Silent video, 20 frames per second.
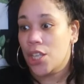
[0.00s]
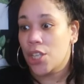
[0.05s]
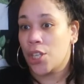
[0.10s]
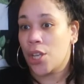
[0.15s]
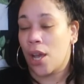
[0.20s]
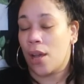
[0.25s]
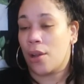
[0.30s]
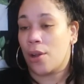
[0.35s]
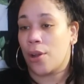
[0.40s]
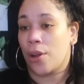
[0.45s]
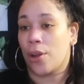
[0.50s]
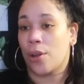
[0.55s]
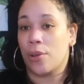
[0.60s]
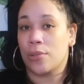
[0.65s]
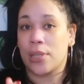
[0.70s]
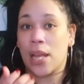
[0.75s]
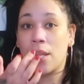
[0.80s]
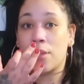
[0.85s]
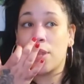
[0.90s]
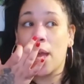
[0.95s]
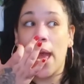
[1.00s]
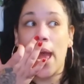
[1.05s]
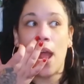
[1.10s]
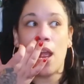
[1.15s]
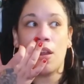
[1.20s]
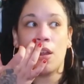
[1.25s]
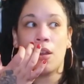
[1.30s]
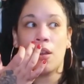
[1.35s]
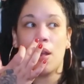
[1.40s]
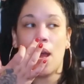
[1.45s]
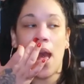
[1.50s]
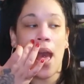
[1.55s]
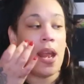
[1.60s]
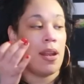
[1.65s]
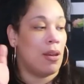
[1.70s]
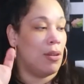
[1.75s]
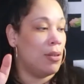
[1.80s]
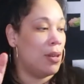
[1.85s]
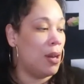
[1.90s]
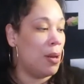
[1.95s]
young girls that are, I
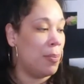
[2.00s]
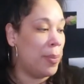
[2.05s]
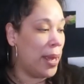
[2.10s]
don't know.